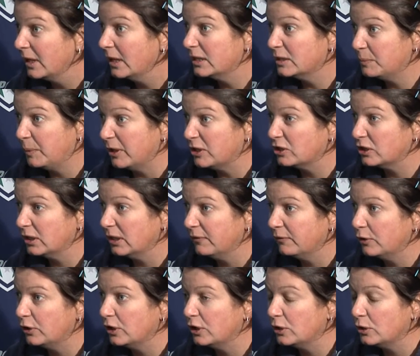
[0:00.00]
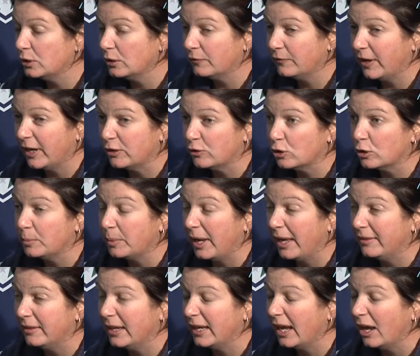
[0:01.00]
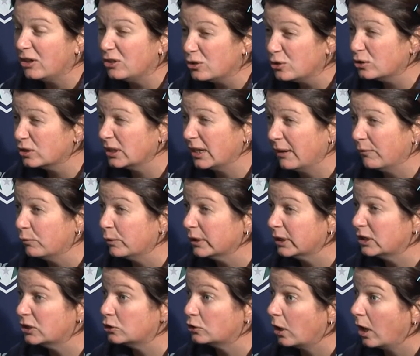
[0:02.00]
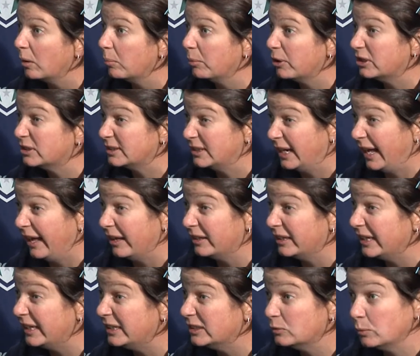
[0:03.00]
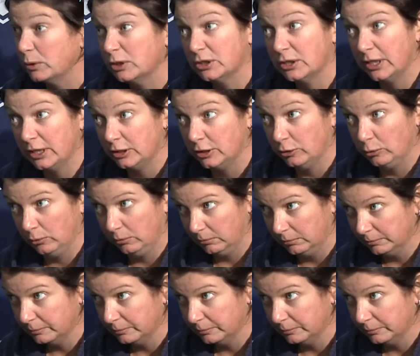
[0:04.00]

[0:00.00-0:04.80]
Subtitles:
especially if they're a unified group, and they usually have really strong personalities, which they do,